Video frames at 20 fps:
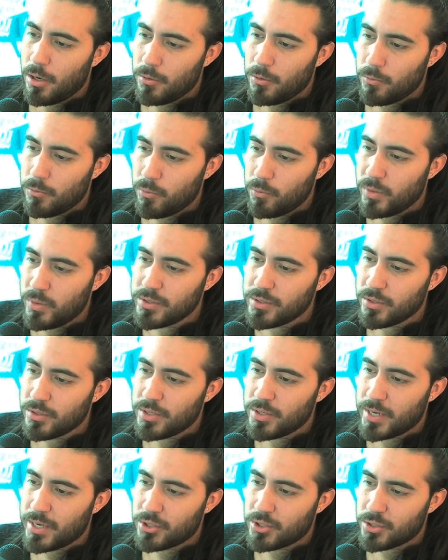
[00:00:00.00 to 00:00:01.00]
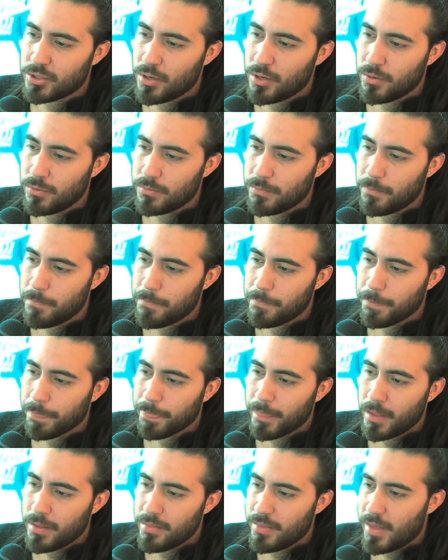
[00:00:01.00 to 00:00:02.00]
Research has shown
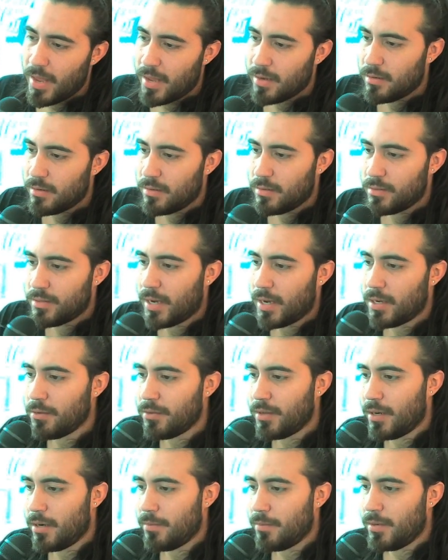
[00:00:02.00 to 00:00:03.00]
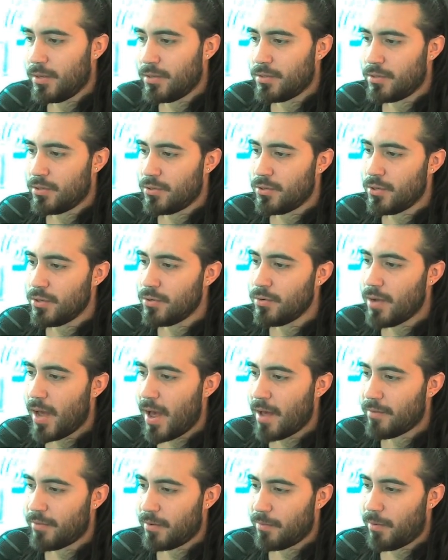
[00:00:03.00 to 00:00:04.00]
that psychotherapies do
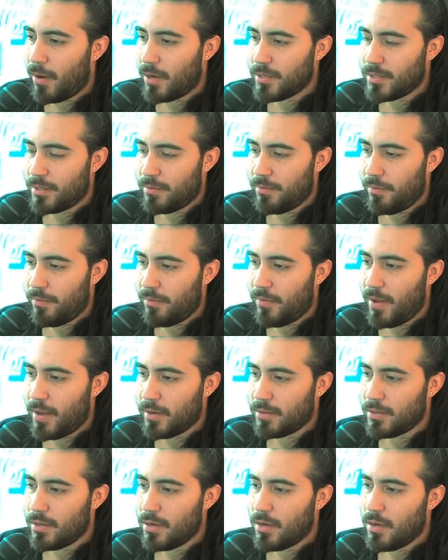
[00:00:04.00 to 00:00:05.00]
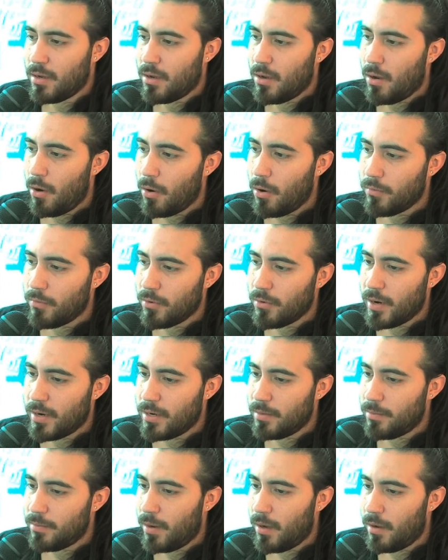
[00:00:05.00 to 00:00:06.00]
have a positive effect over and
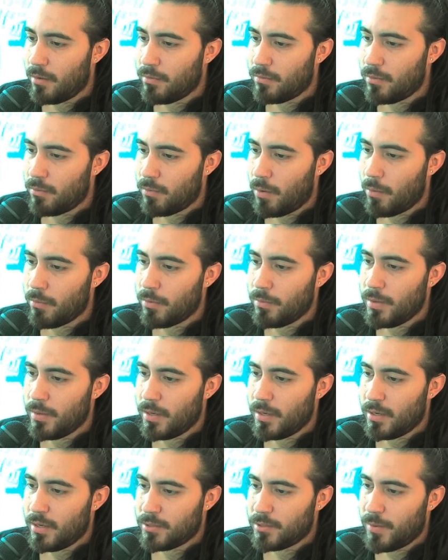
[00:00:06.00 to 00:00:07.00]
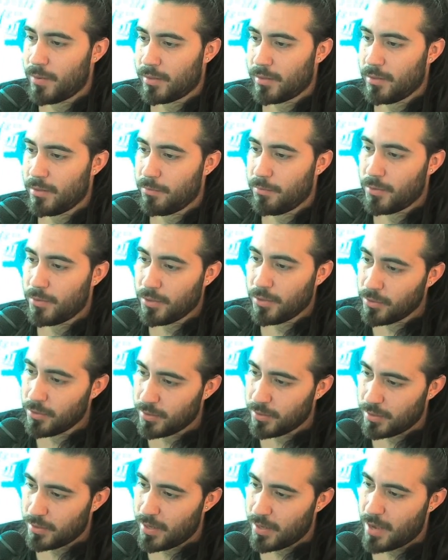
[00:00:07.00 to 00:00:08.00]
above what would be expected
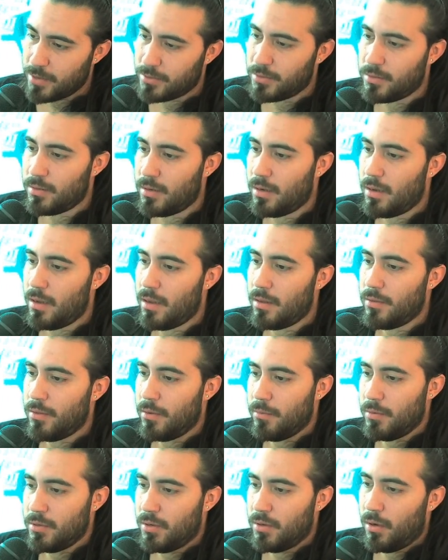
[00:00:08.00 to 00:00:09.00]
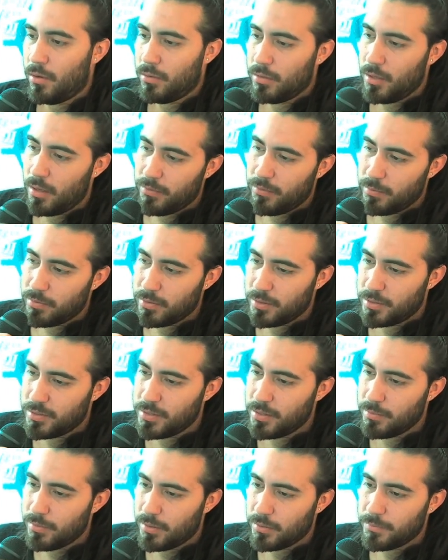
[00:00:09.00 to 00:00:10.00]
purely as the result of a
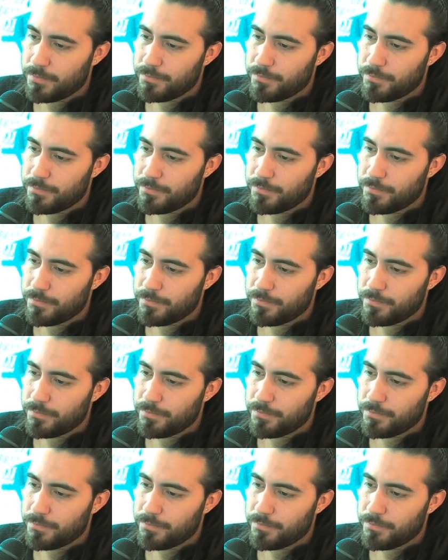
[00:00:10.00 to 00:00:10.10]
placebo.